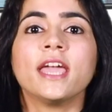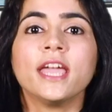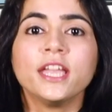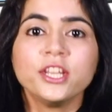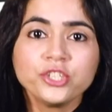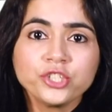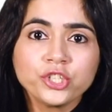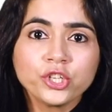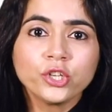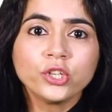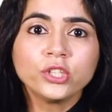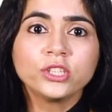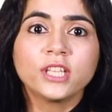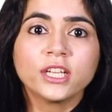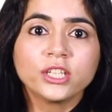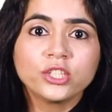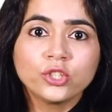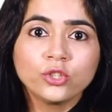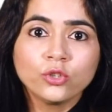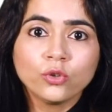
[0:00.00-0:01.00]
Ensure
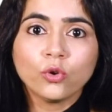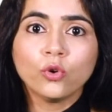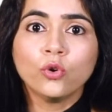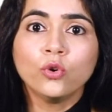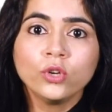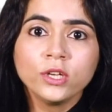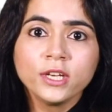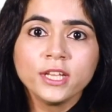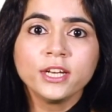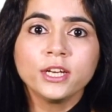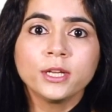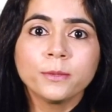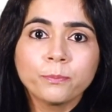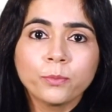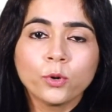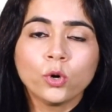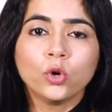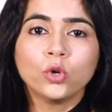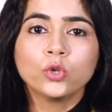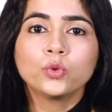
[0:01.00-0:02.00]
that you only
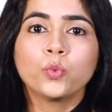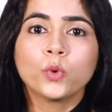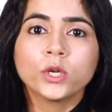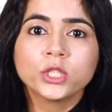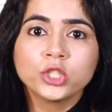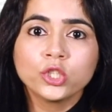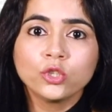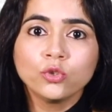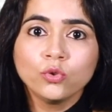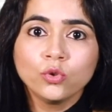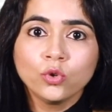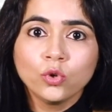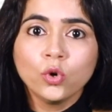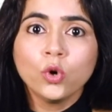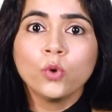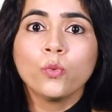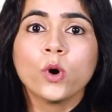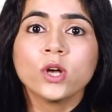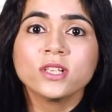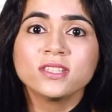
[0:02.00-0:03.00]
report what you know
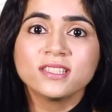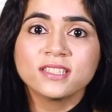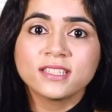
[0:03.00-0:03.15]
was